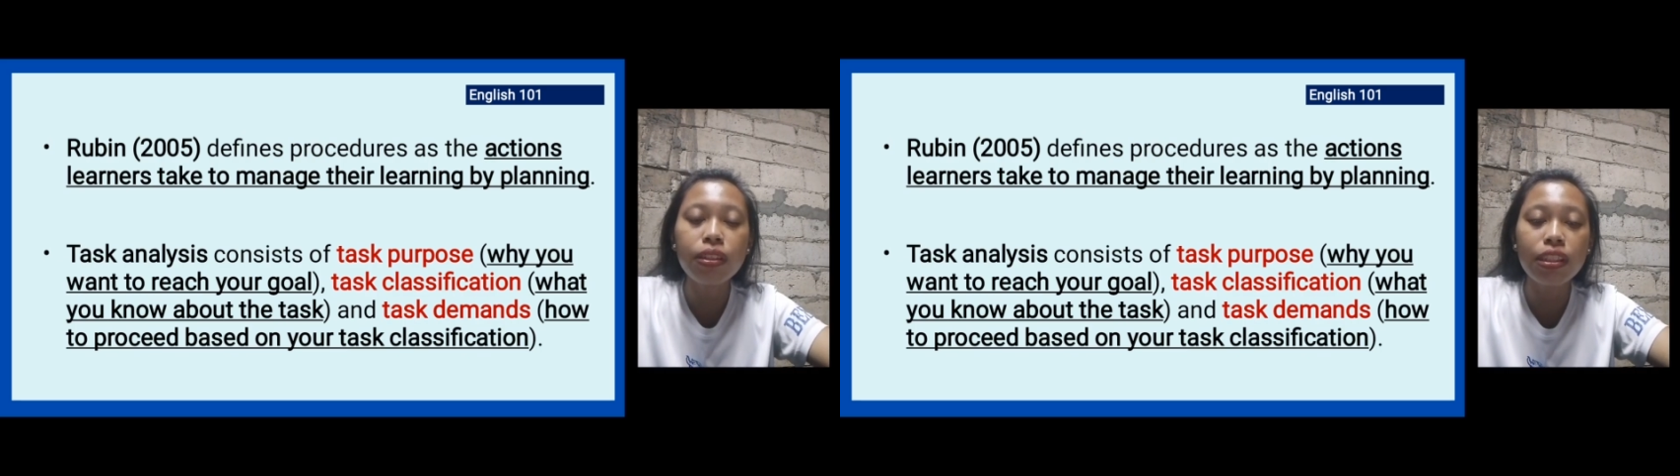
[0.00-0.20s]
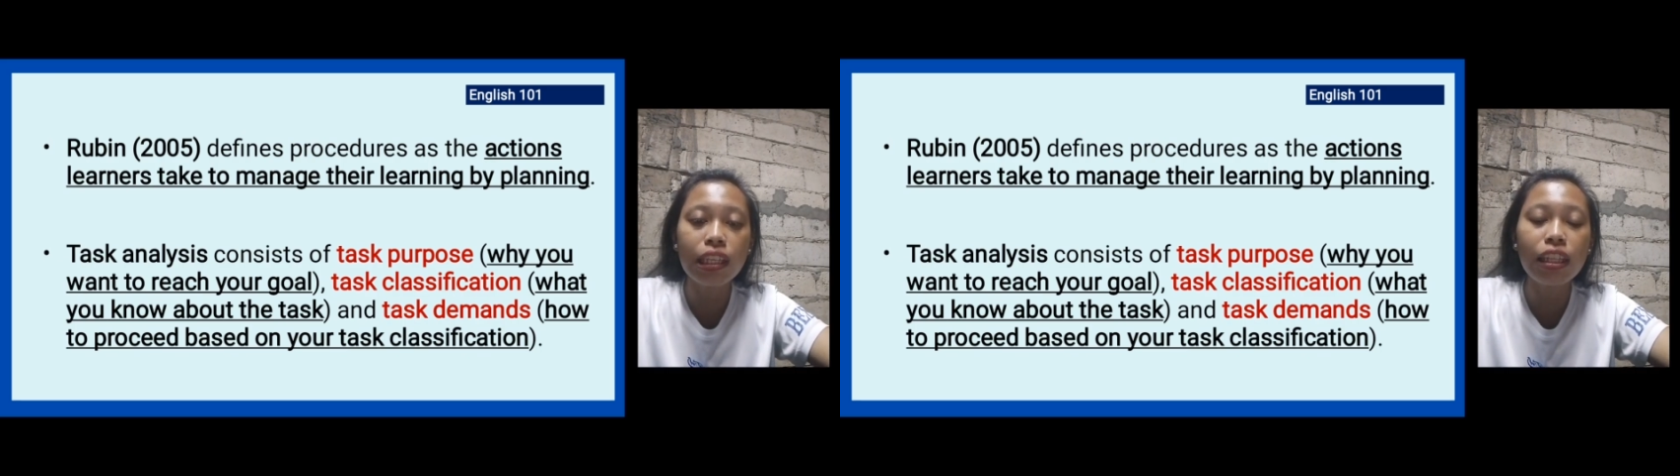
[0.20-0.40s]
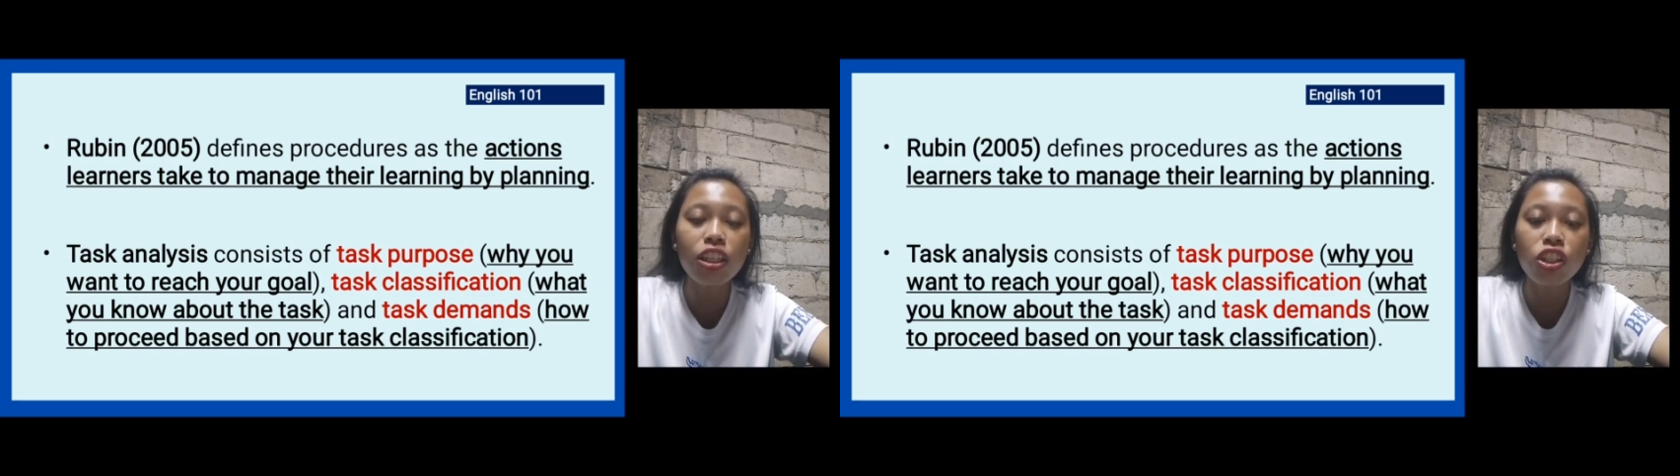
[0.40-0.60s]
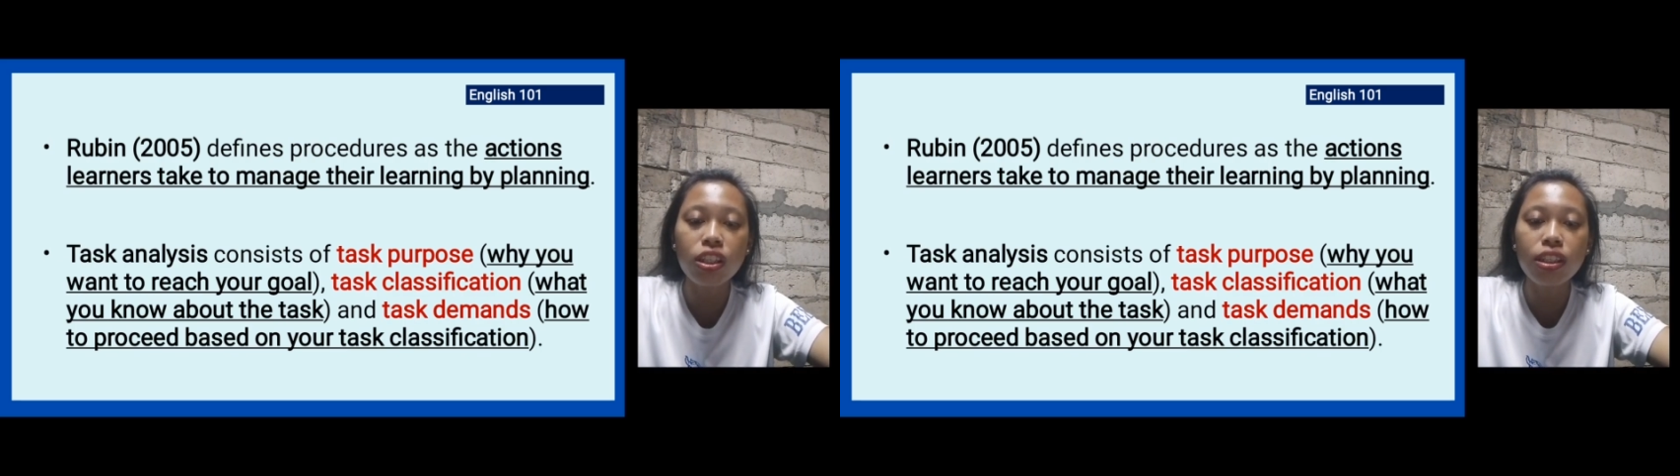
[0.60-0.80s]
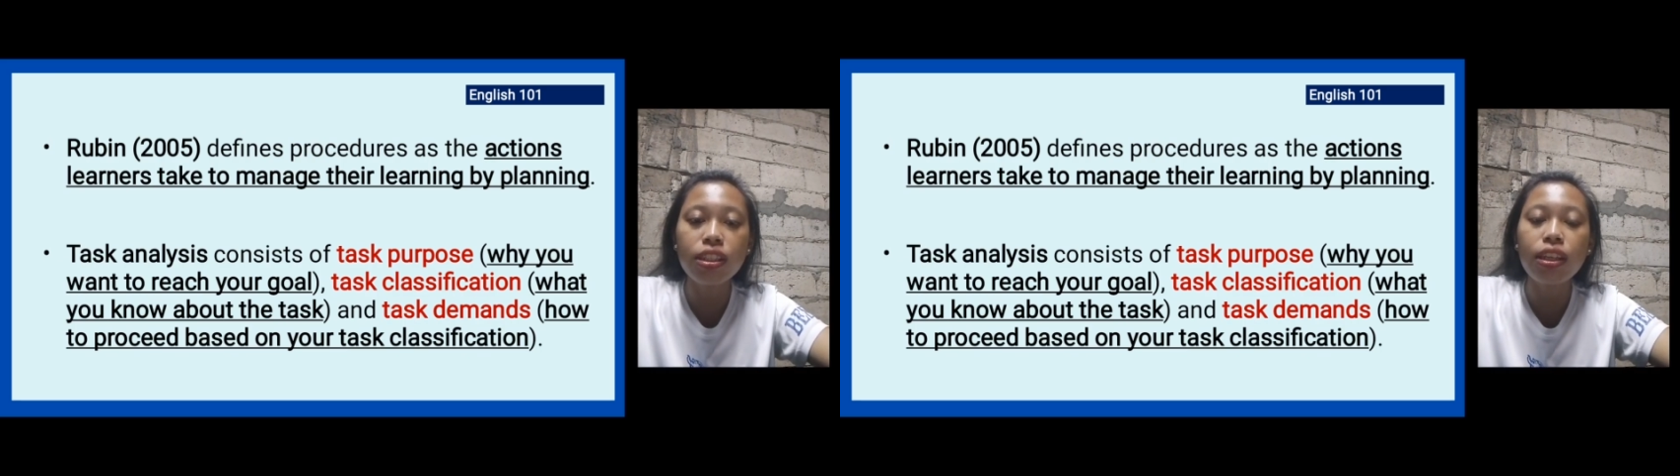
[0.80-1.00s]

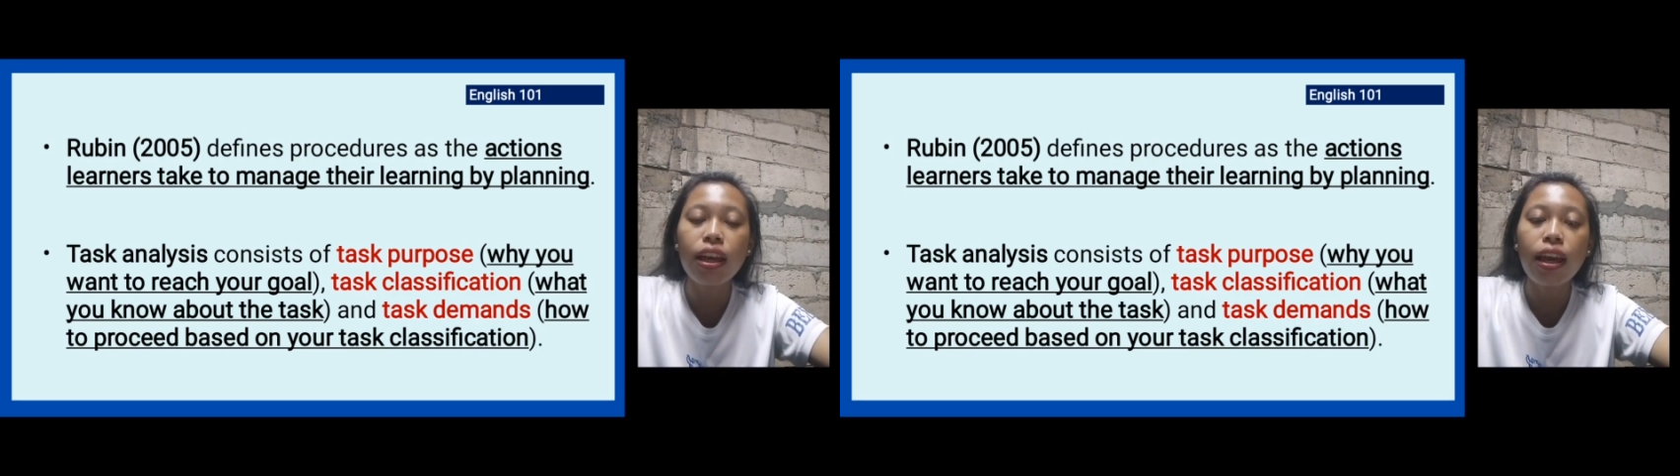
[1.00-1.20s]
strategies